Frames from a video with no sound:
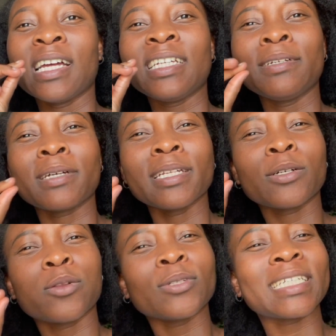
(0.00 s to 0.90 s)
The
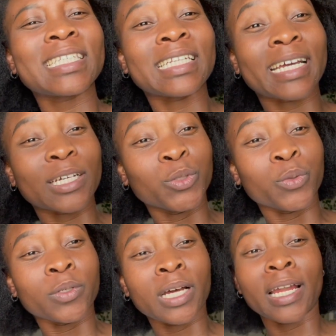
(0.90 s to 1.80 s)
closest thing I can
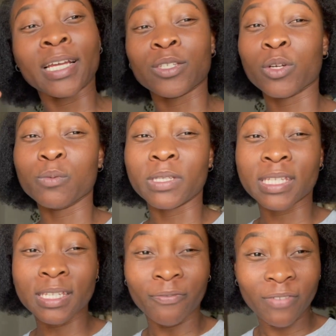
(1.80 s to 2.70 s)
do is going to be
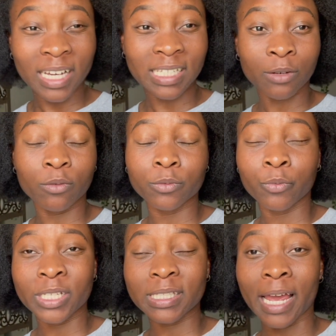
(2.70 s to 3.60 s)
fast and not
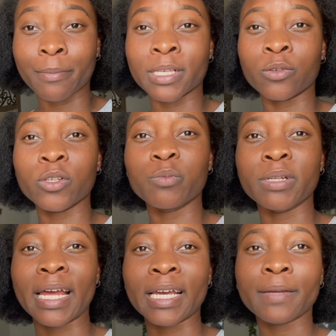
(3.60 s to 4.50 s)
waste time is going to be
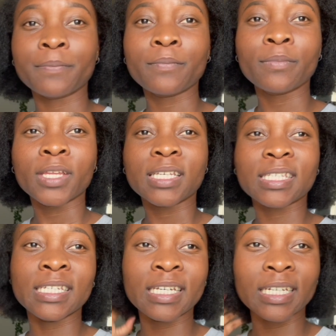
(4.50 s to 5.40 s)
like
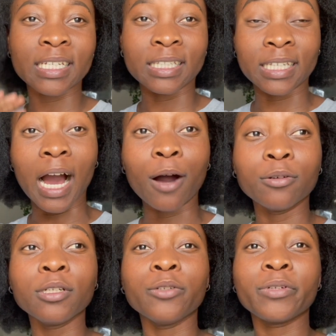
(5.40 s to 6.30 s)
slicking it
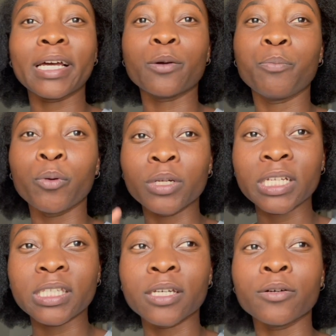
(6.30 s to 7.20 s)
down, doing like a
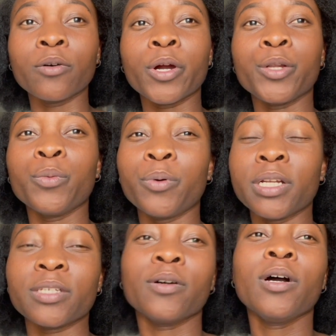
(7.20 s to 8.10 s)
ponytail or a low
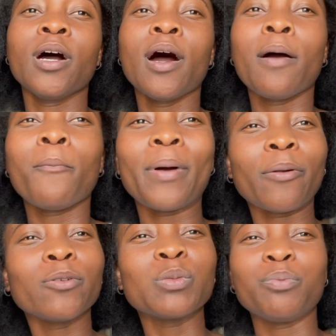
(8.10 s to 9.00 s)
ponytail. But I
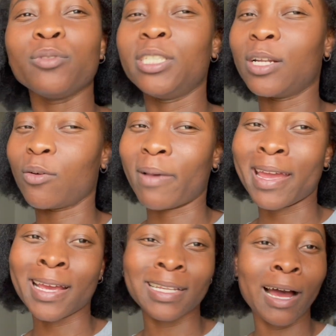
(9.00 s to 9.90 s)
don't want to put gel on my
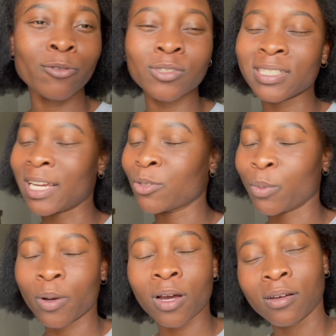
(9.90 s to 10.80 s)
hair. I'll just end up,
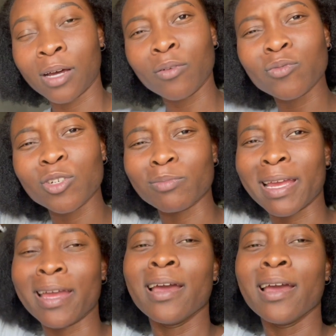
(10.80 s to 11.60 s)
I don't want to wash my hair.